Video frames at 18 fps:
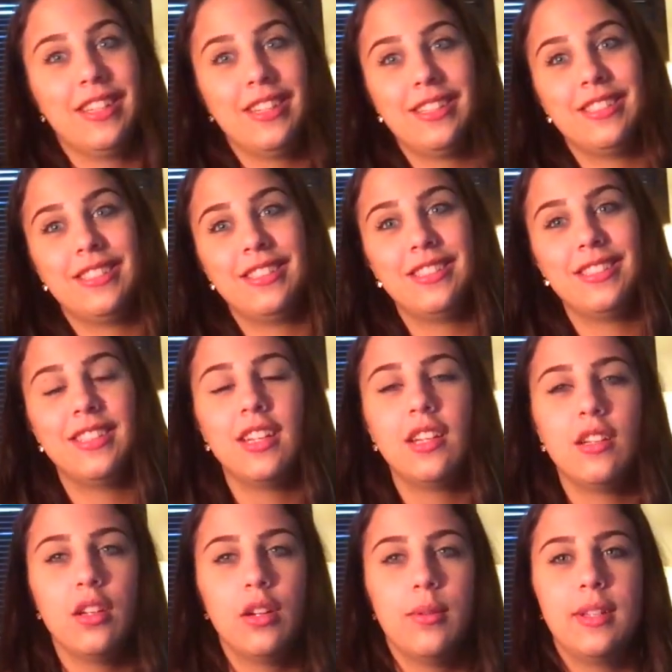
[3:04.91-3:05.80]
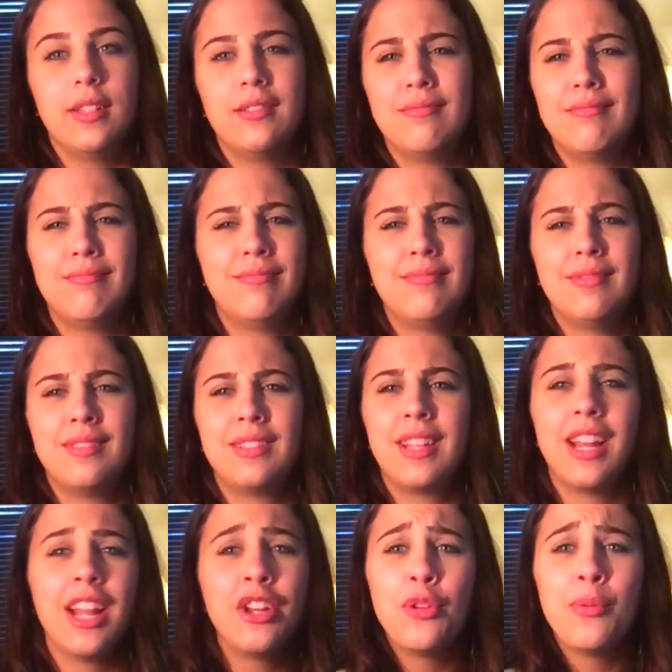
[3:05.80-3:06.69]
Oh wait,
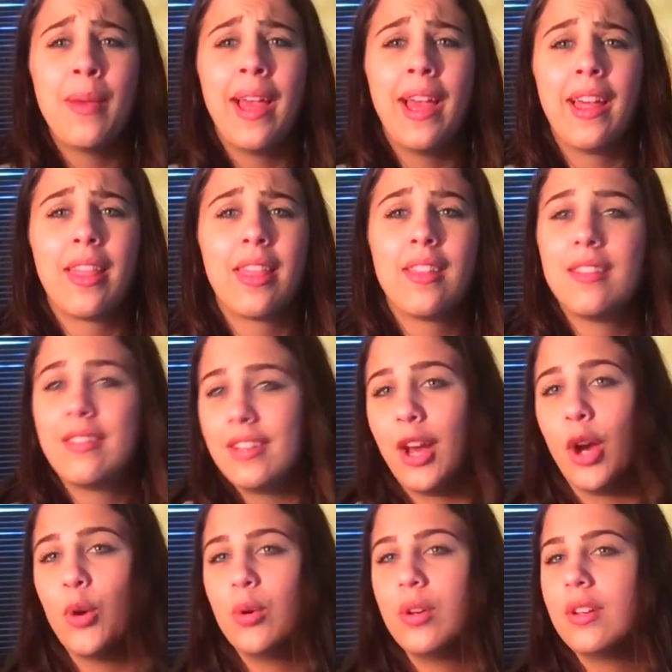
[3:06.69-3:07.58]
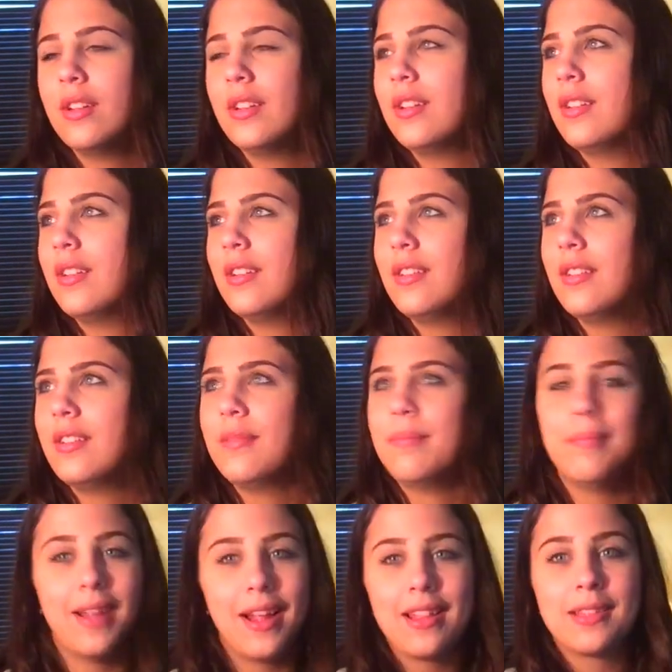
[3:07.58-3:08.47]
can I do math? No.
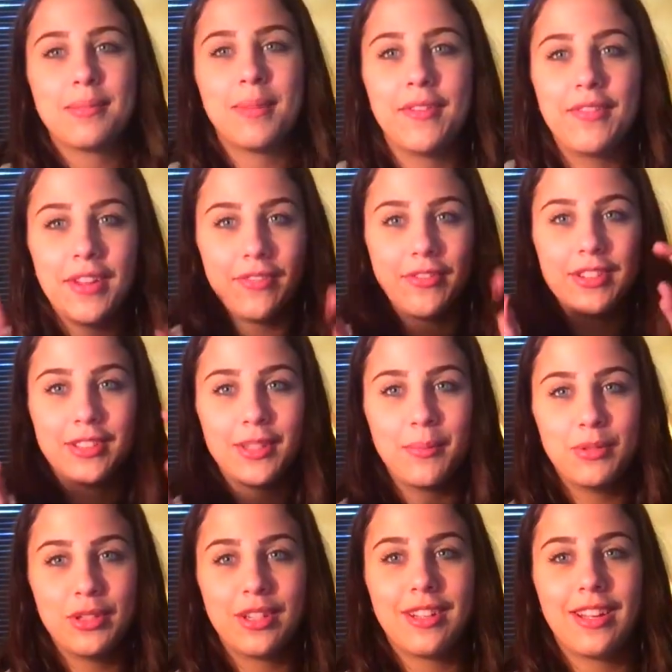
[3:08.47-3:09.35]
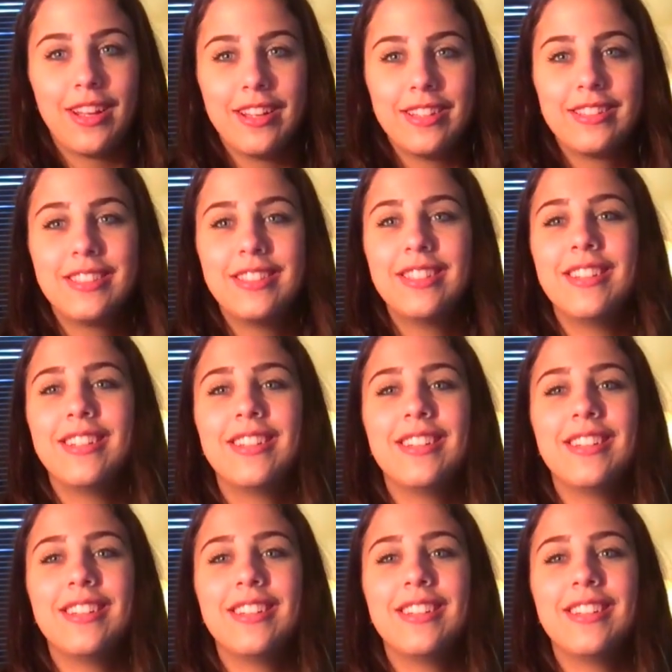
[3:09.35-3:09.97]
Math's my favorite subject, guys.